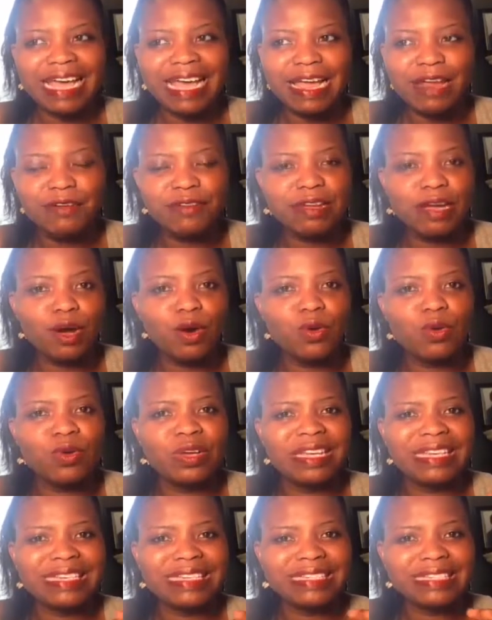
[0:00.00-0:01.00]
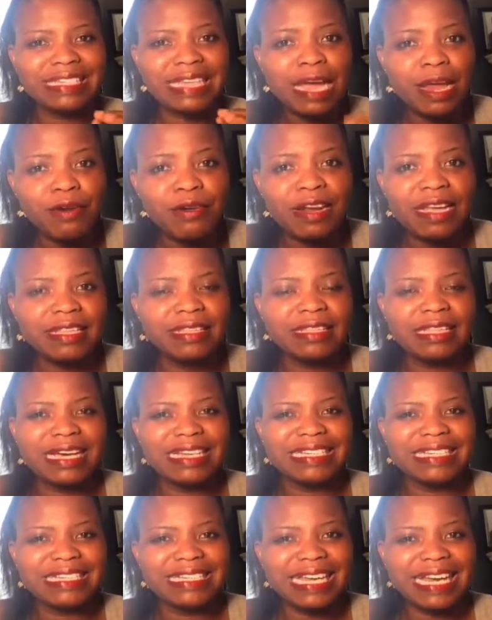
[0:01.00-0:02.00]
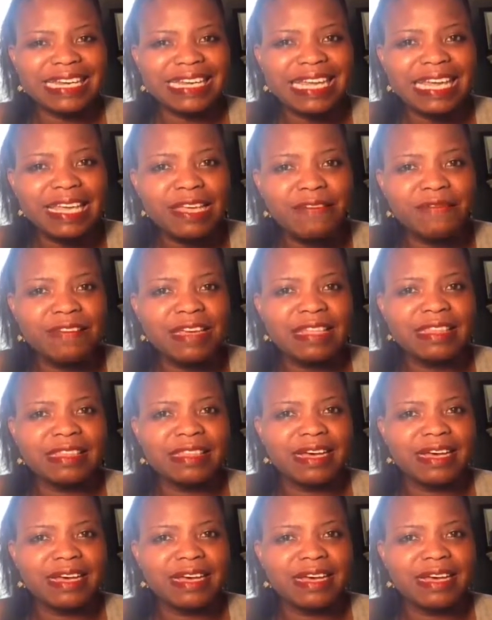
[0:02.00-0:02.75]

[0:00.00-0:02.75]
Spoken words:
area or in terrain that is uneven,